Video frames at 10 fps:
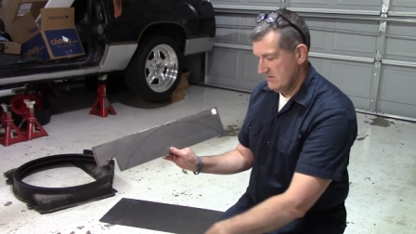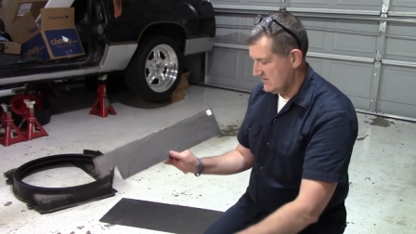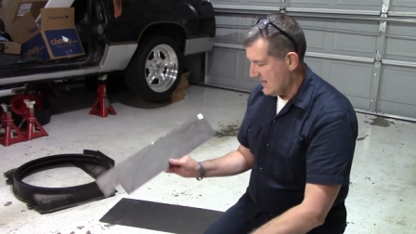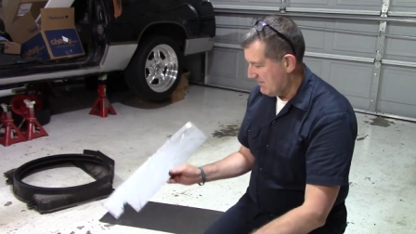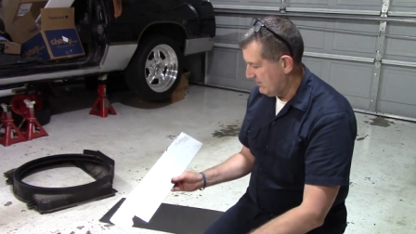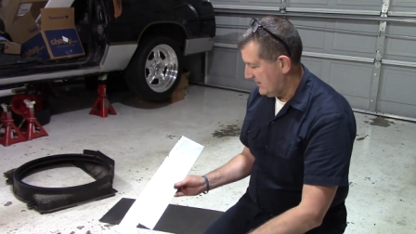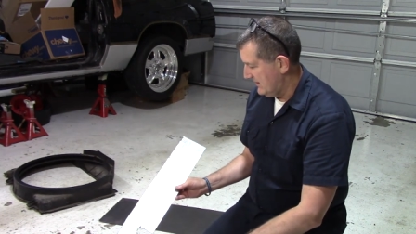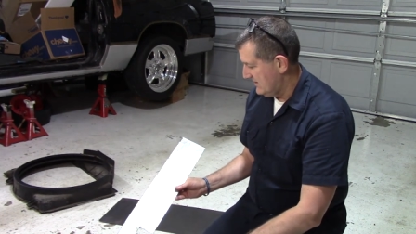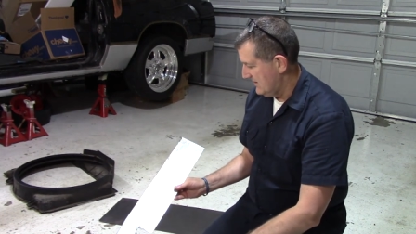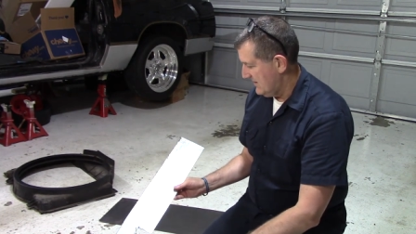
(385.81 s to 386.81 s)
the top
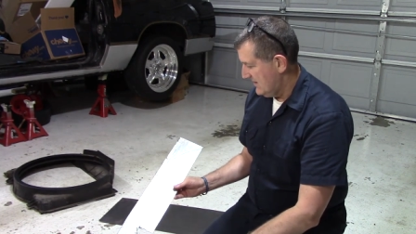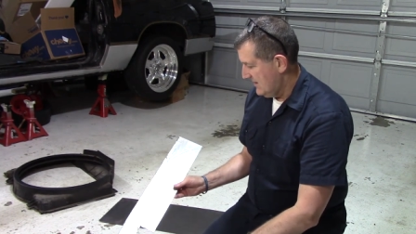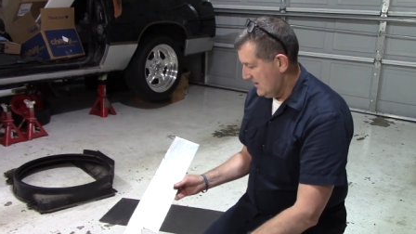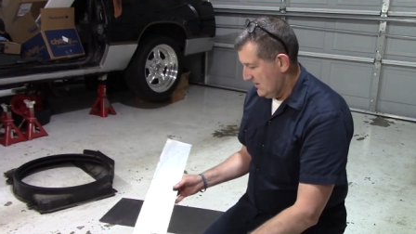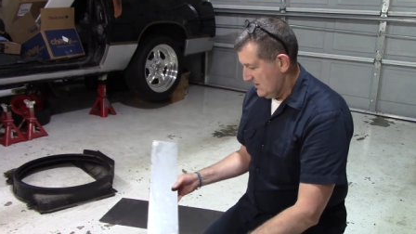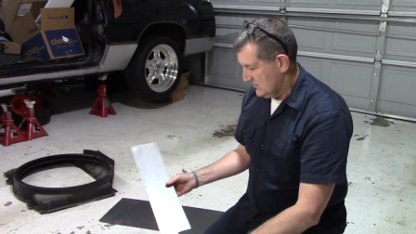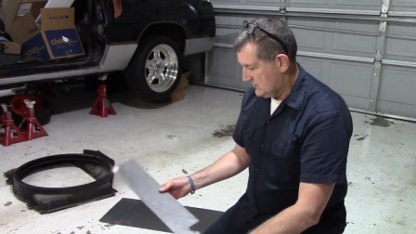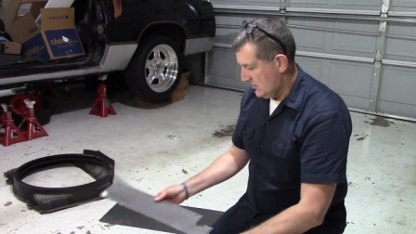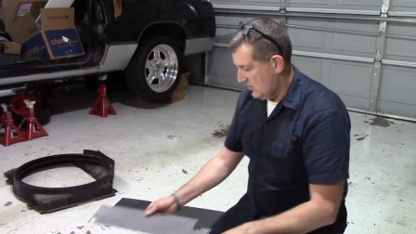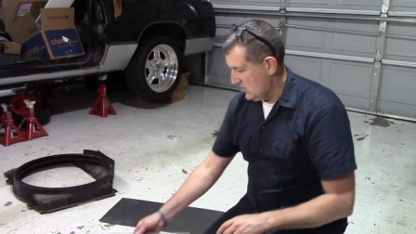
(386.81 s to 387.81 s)
plate.
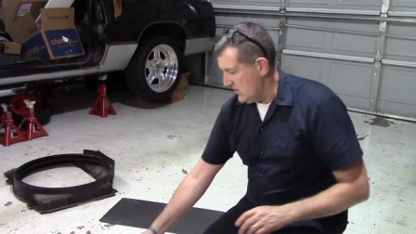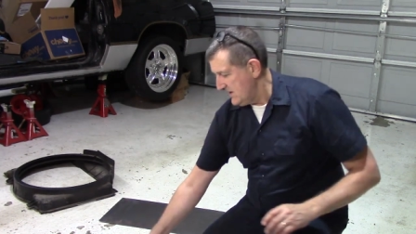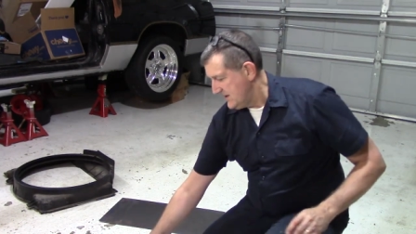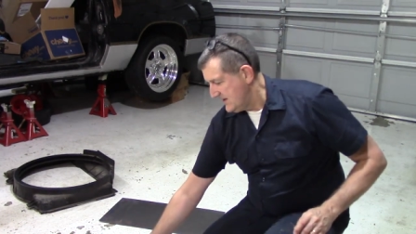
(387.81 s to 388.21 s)
So